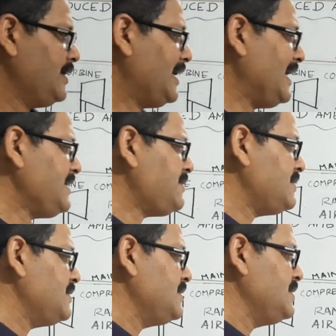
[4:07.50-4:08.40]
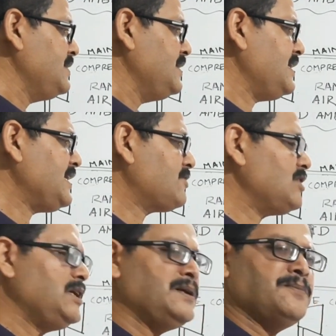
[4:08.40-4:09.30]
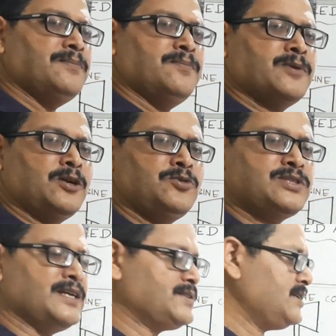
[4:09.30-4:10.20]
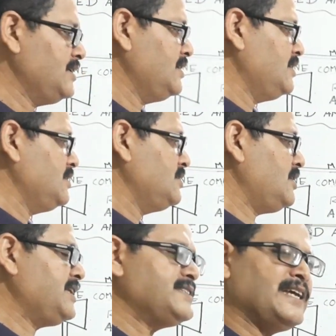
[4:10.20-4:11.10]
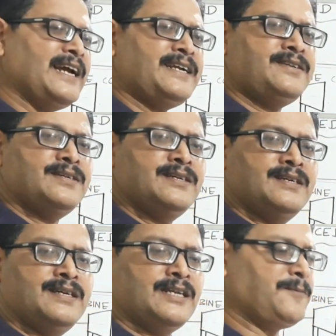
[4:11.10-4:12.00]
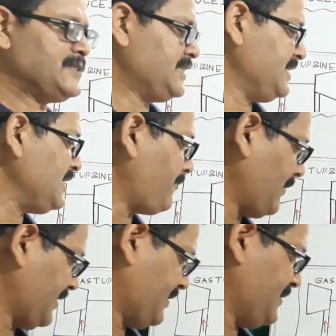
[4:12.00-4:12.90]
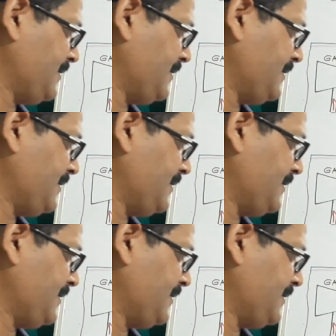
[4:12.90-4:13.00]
and it actually produces the desired refrigerating effect.